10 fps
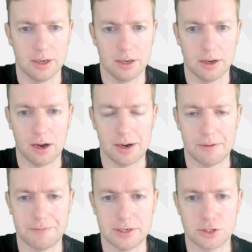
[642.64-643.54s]
I
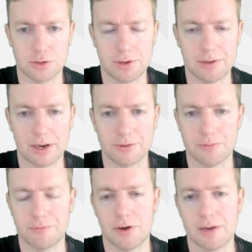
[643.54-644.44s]
finished
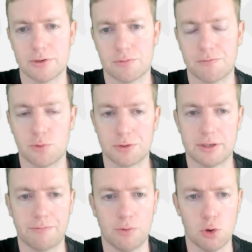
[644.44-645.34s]

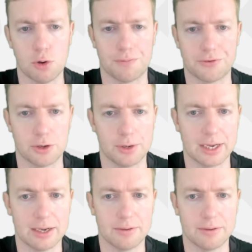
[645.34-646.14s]
3,544th. So again,